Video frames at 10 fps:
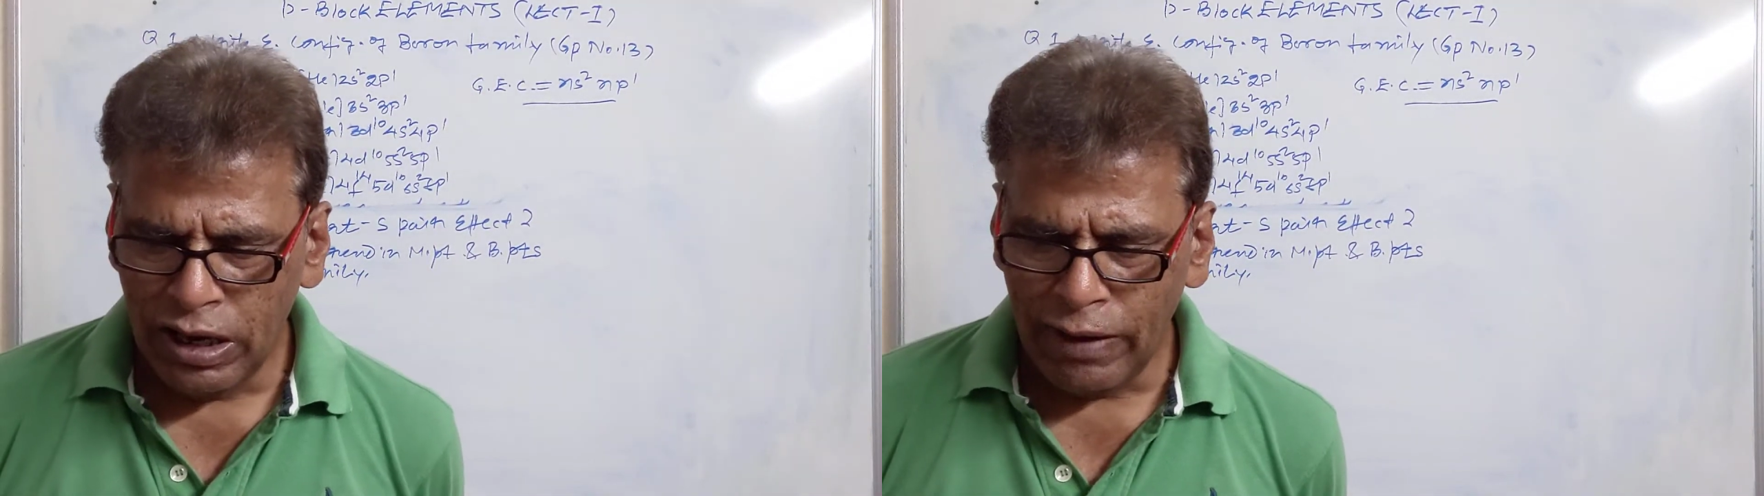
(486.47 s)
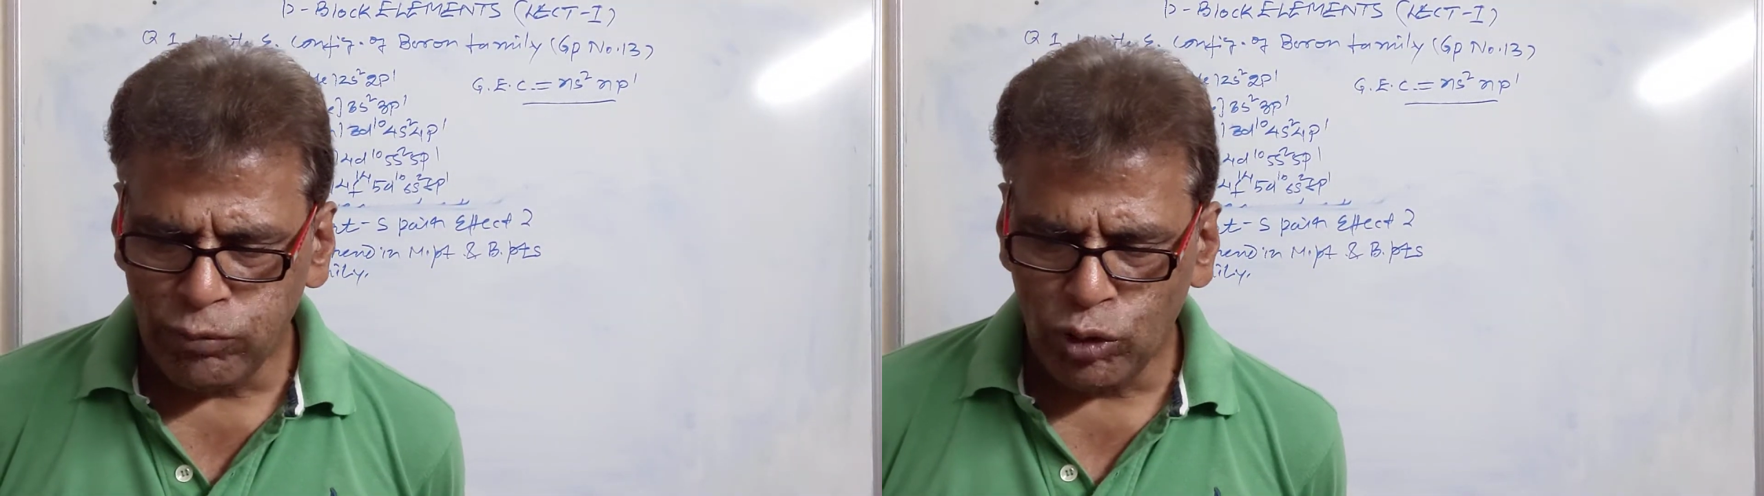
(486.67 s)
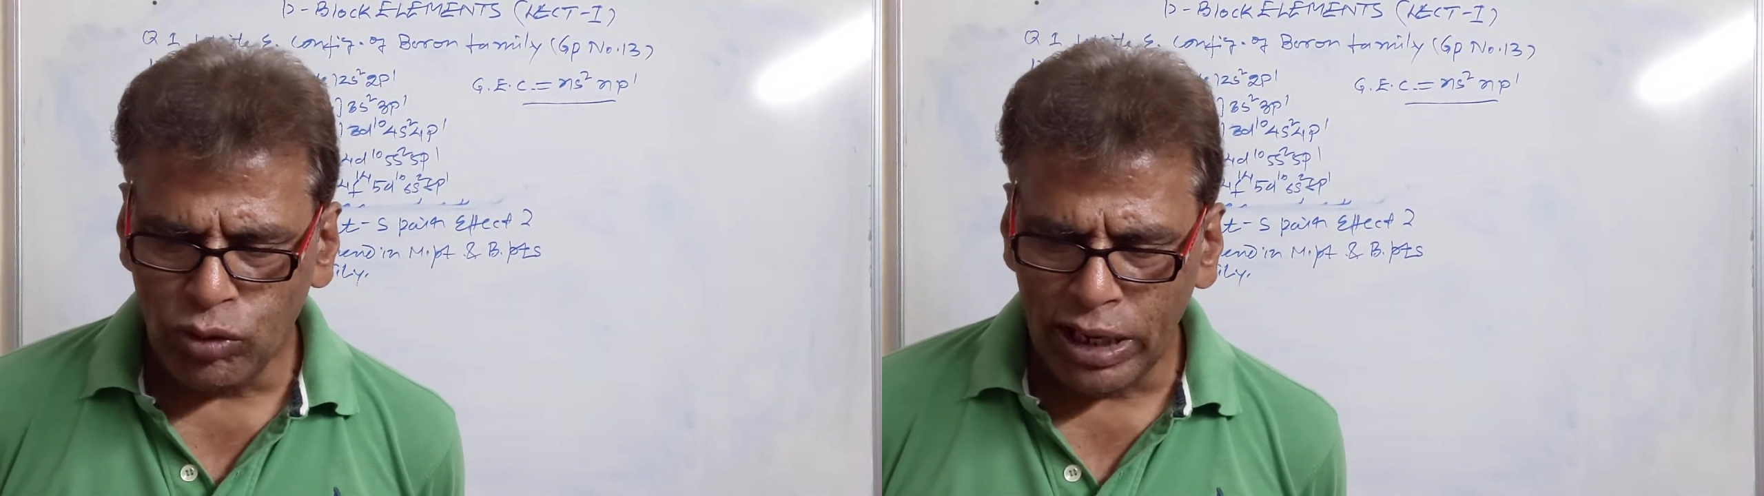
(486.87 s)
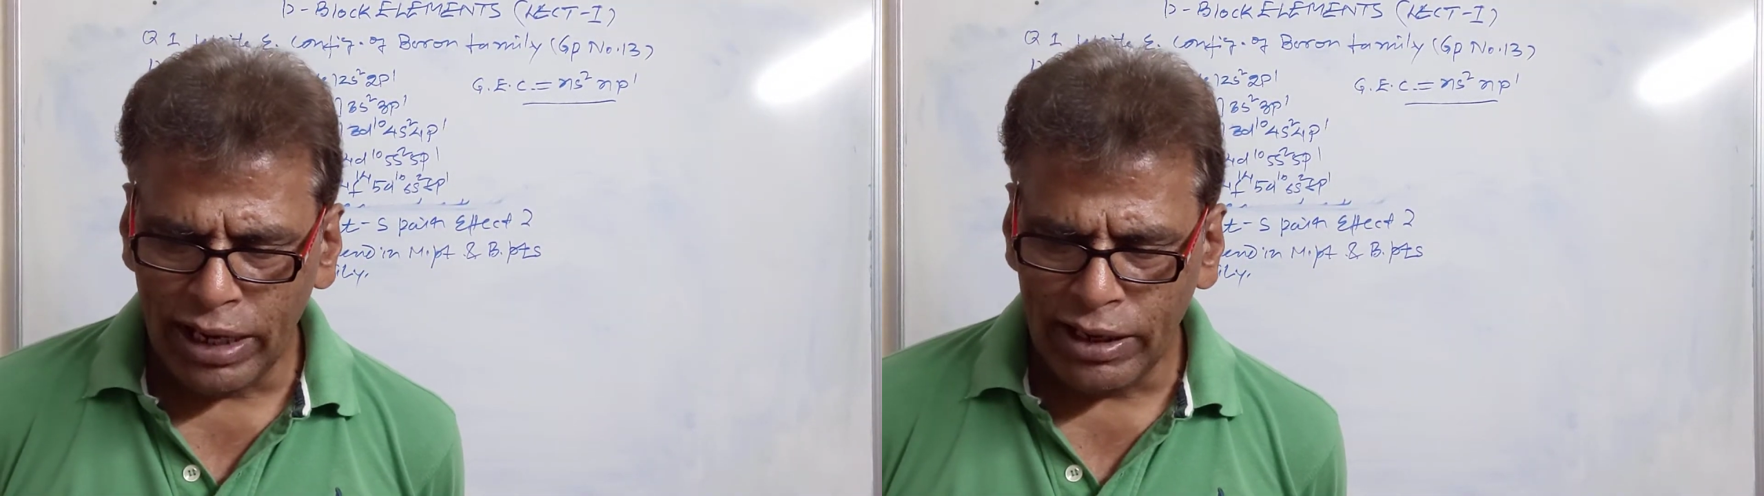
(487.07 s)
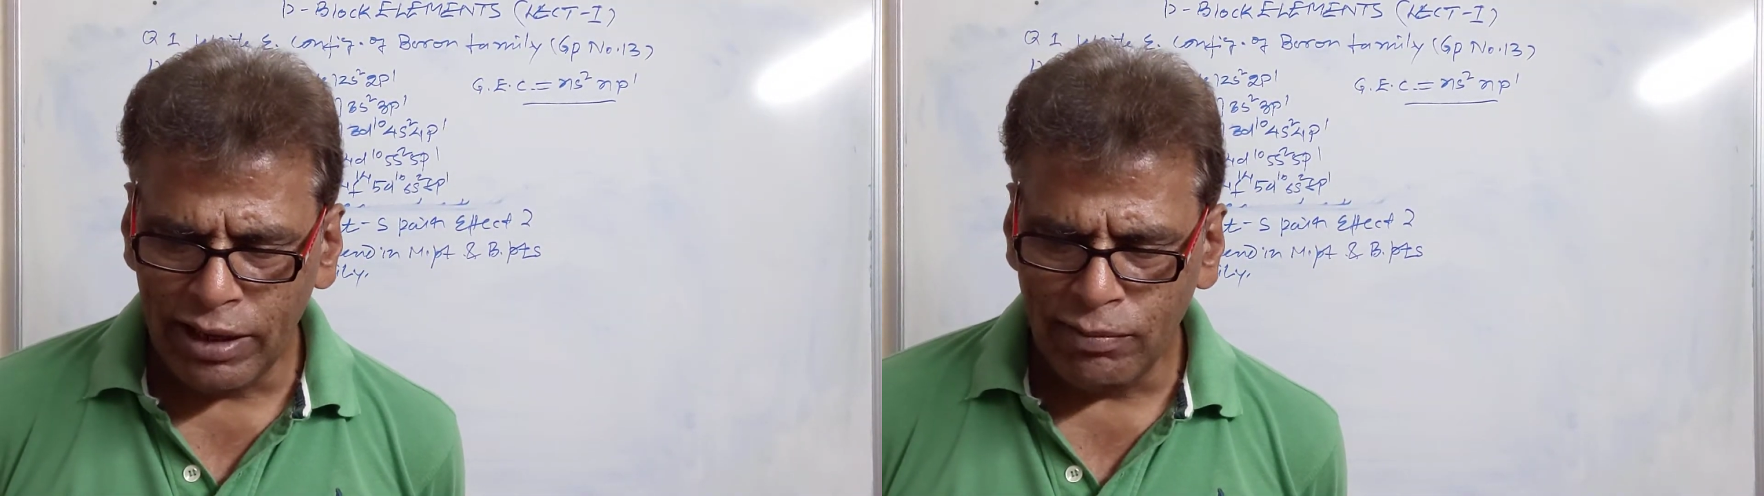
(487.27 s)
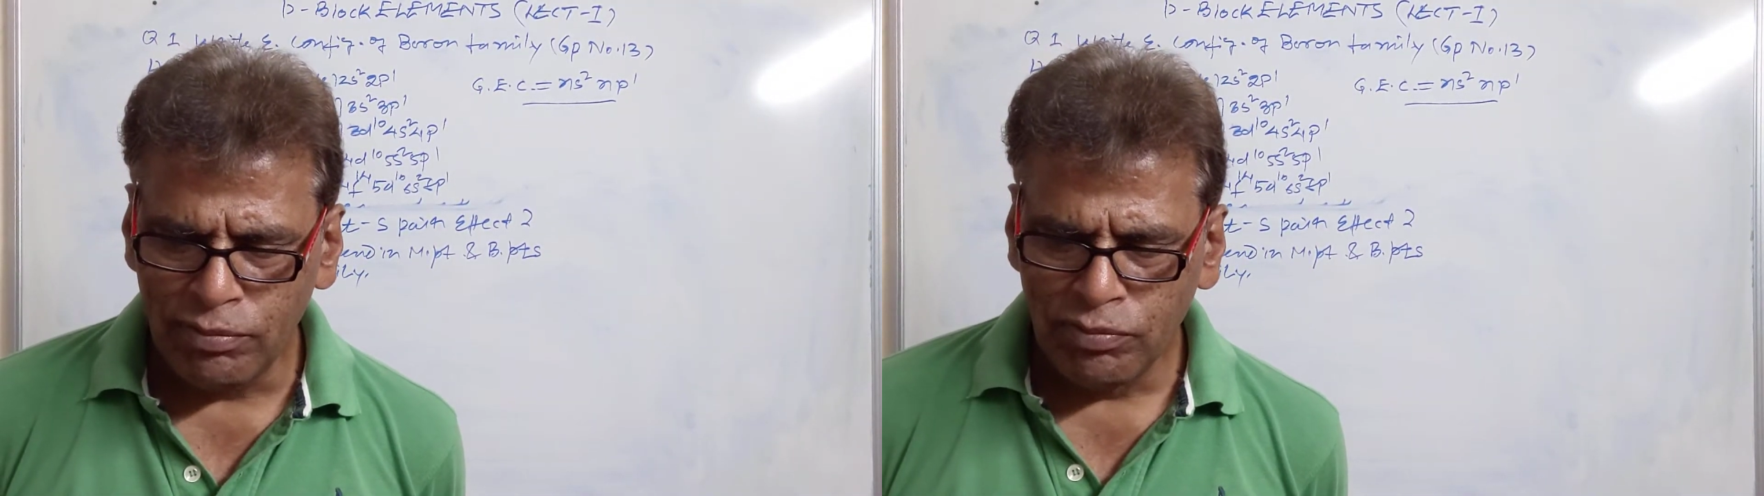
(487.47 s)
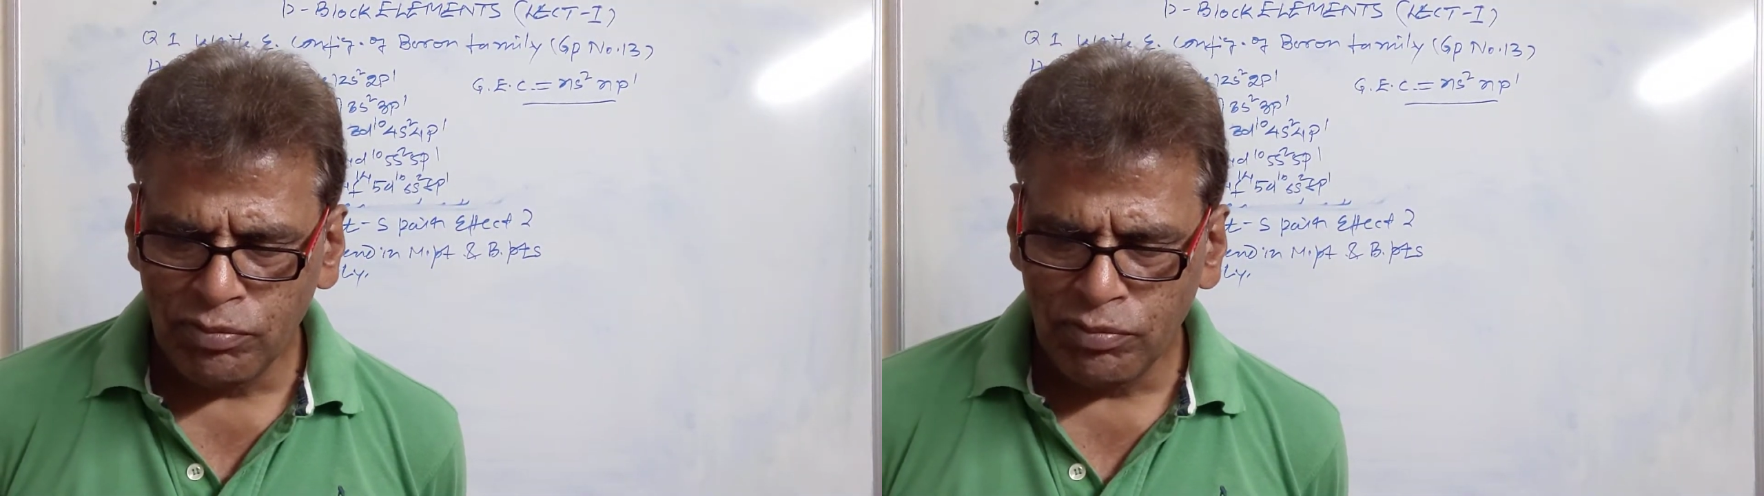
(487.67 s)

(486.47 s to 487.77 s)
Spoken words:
up to gallium,